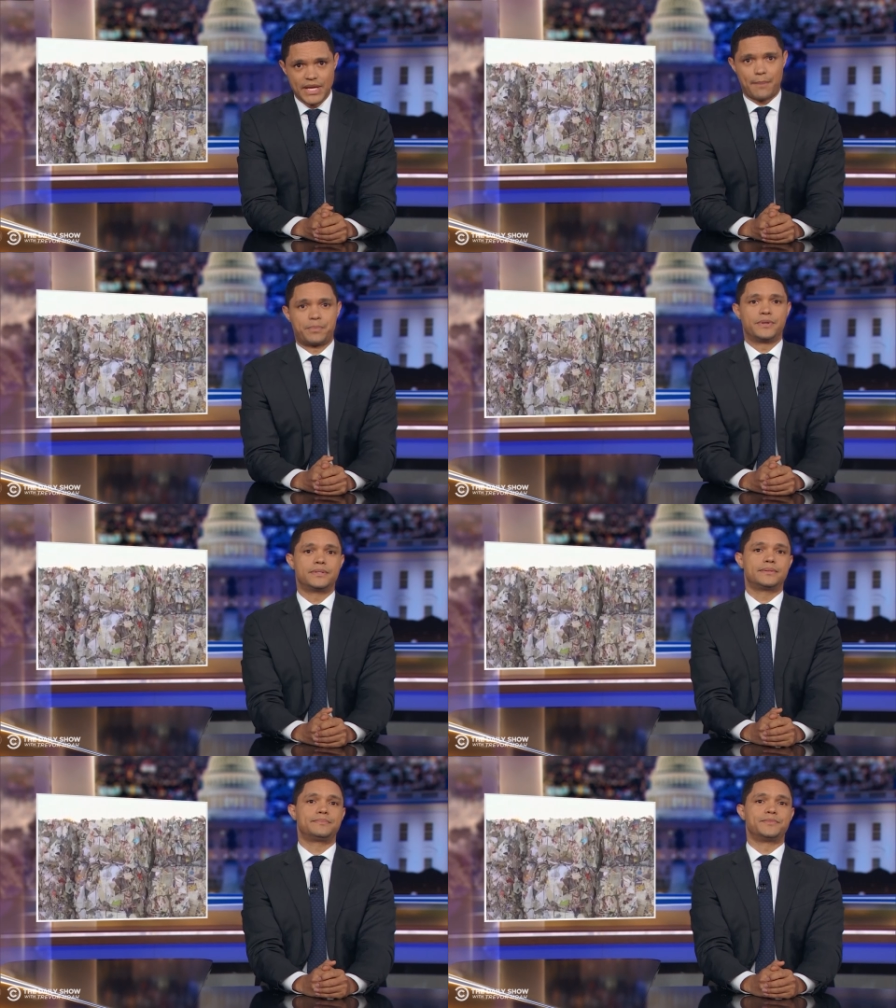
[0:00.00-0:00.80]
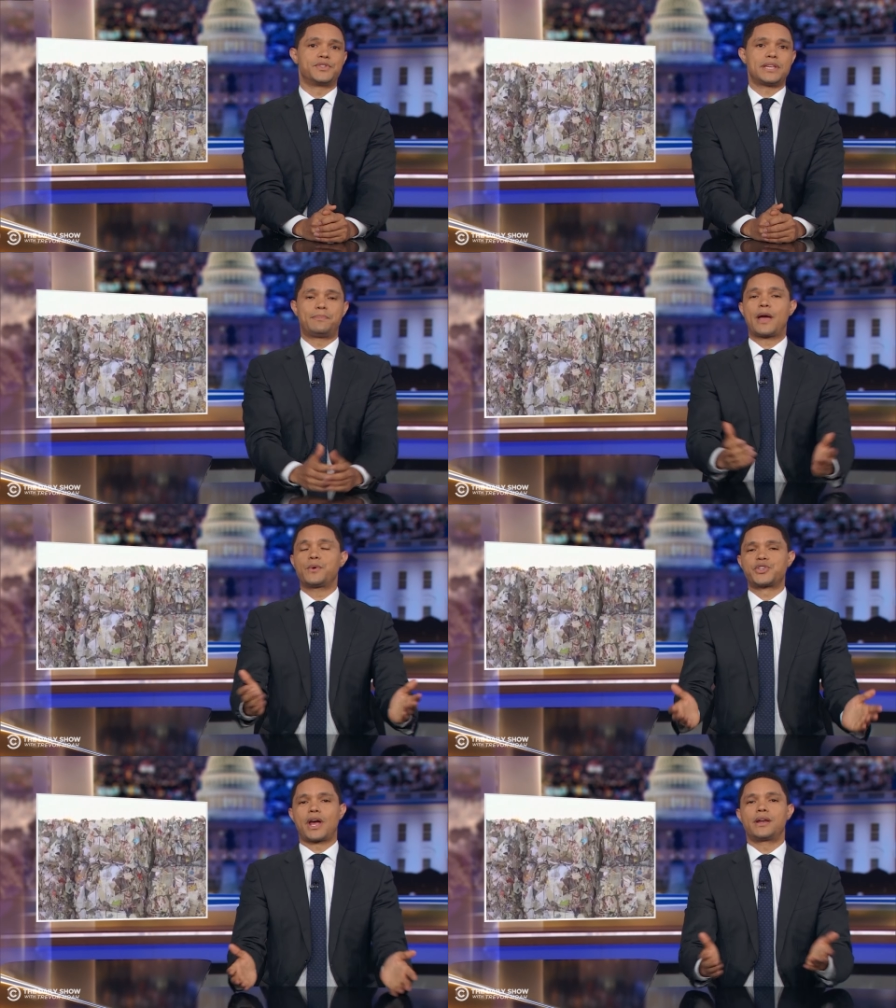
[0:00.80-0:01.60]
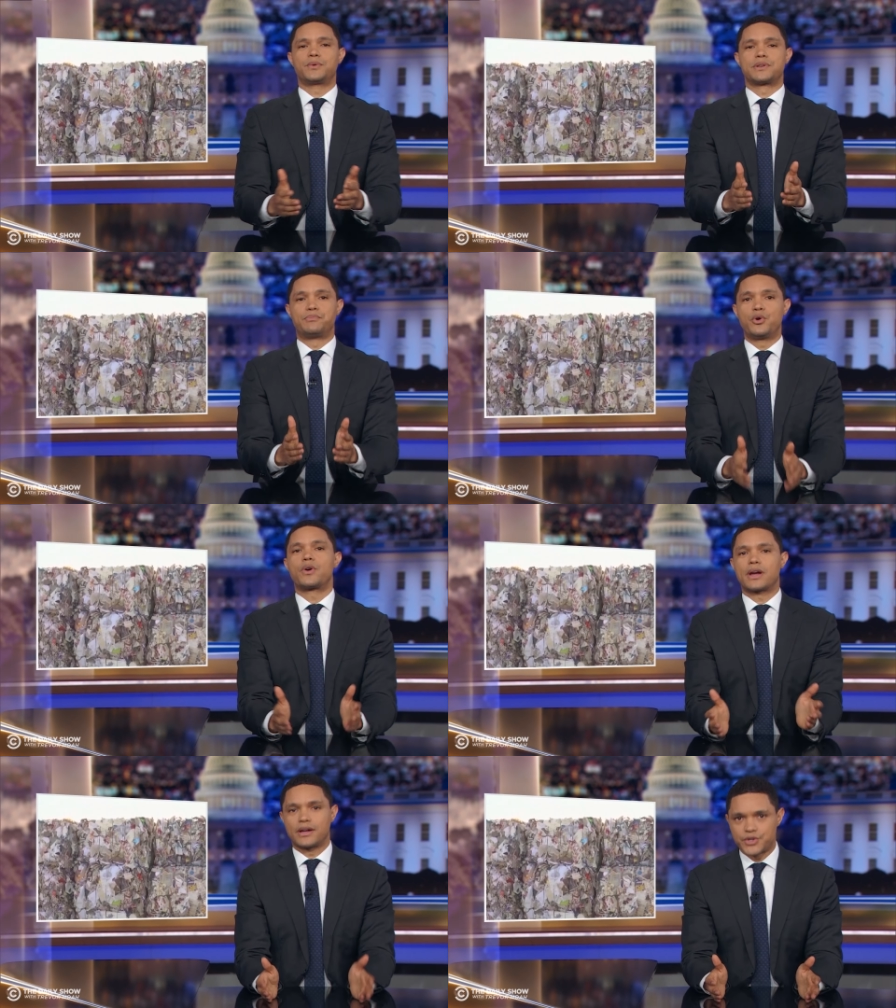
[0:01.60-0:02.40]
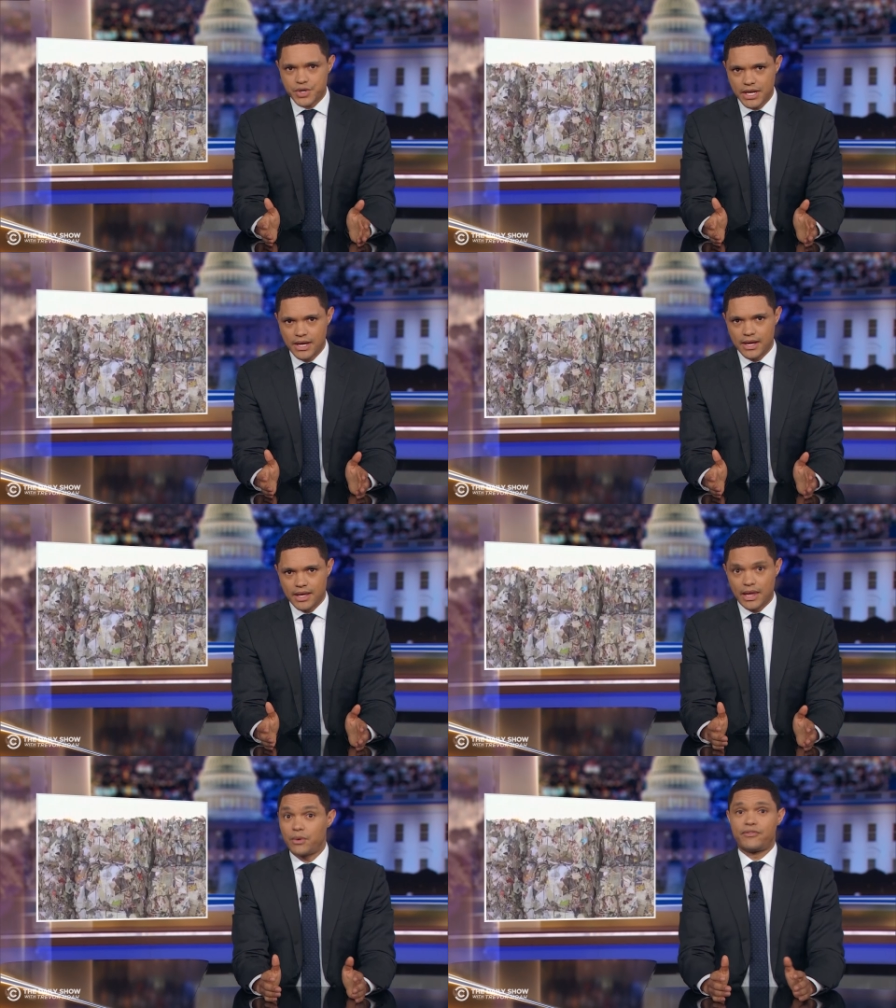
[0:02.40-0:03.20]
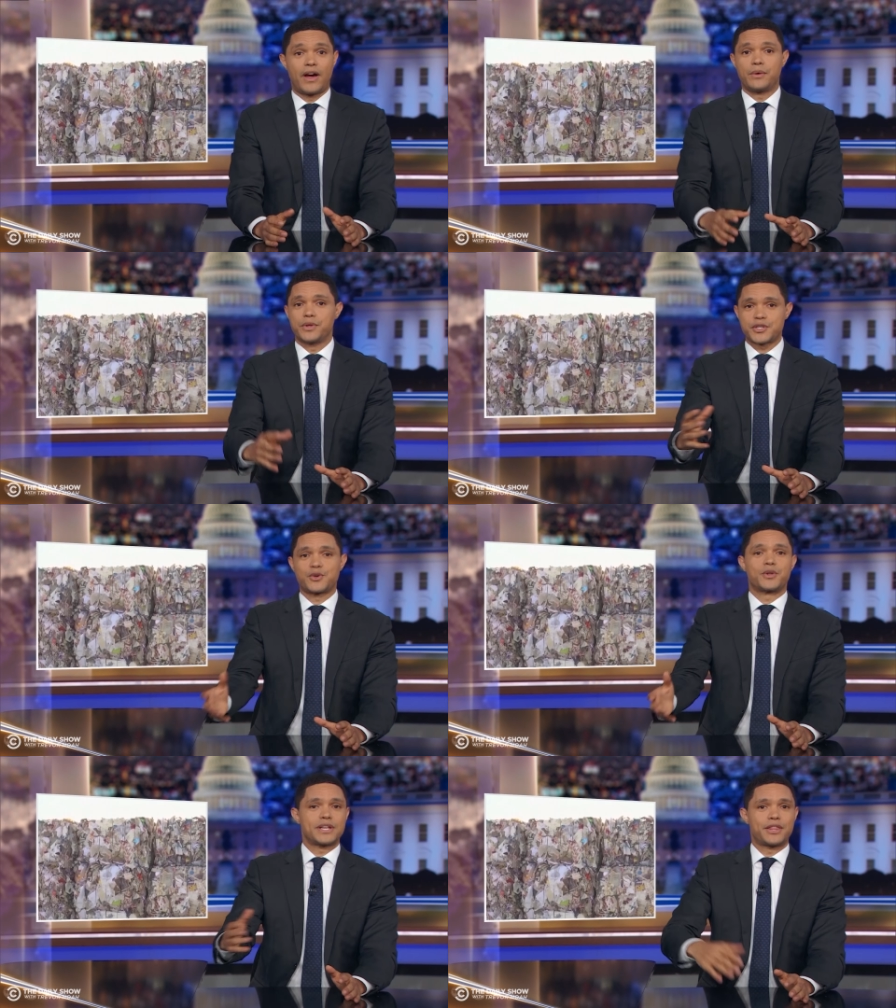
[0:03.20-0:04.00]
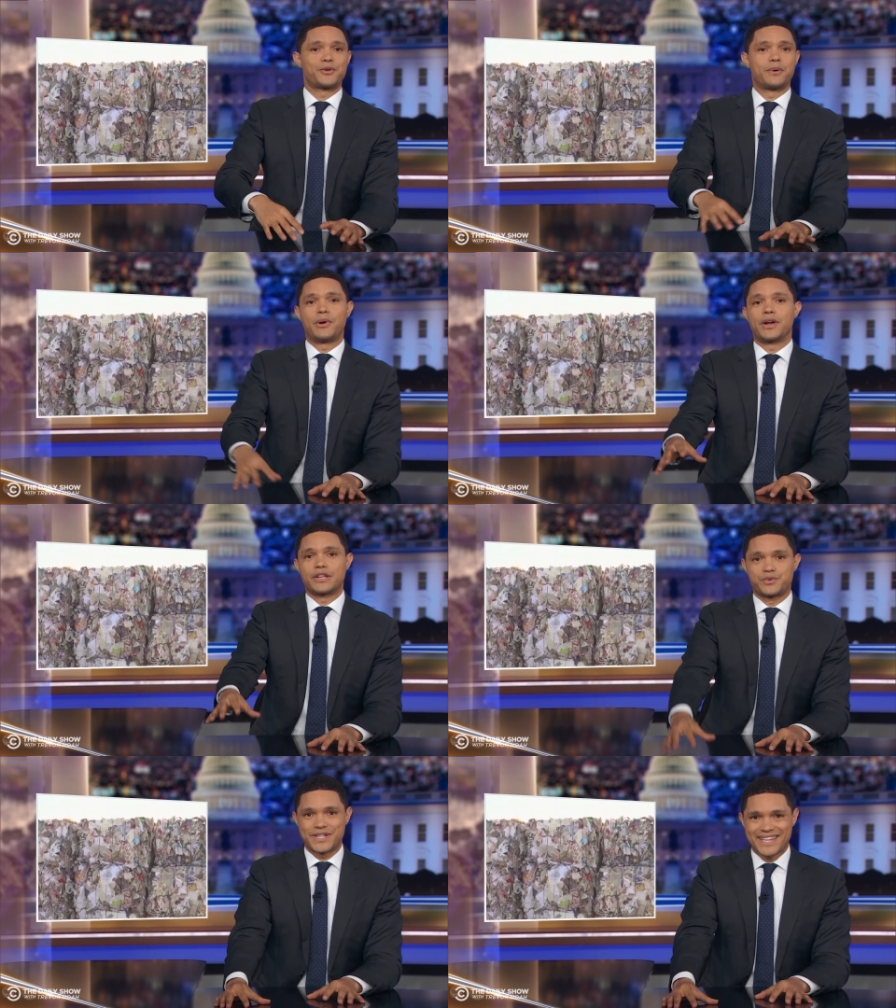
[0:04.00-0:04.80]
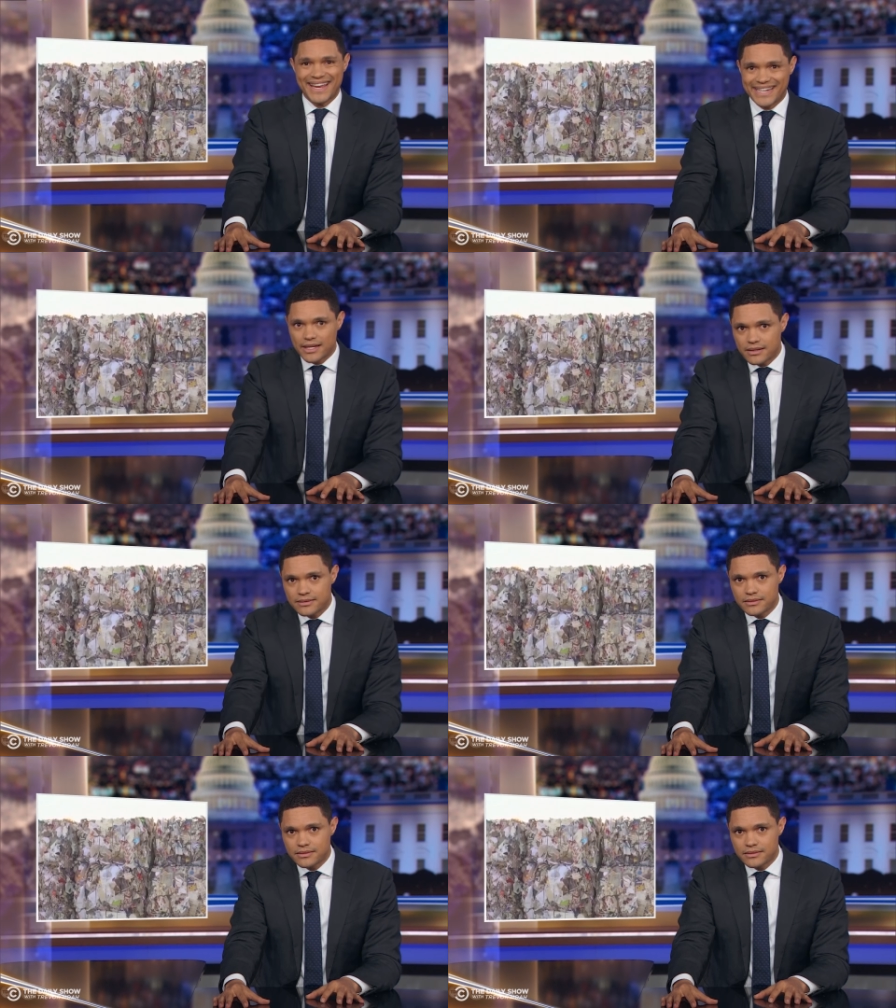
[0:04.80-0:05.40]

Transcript: Yep. You see, back when China was a poorer country, they were fine with sorting through America's recycling.